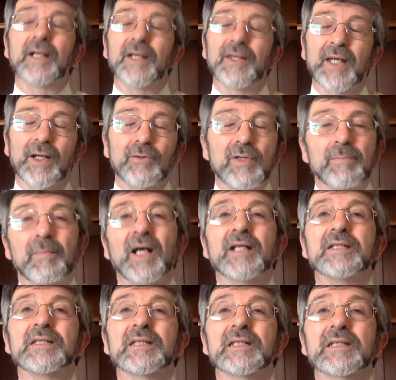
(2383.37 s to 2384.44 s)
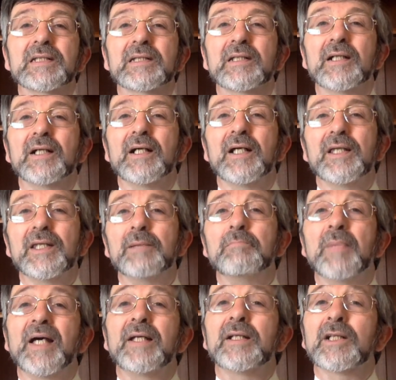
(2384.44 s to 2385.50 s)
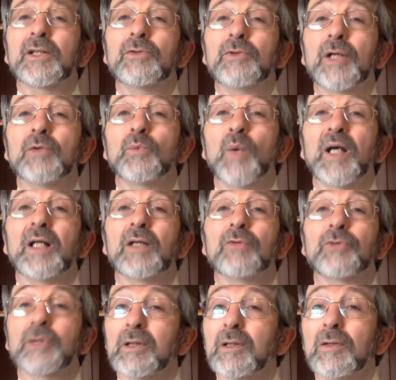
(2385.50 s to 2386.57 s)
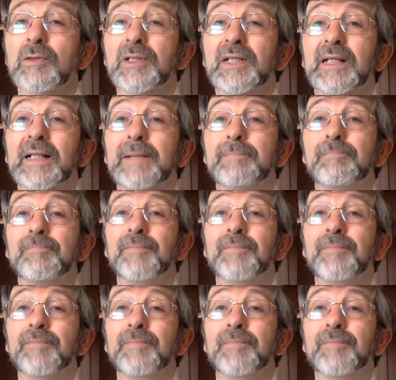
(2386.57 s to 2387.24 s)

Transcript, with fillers: That reminds us that men can run well for a long time,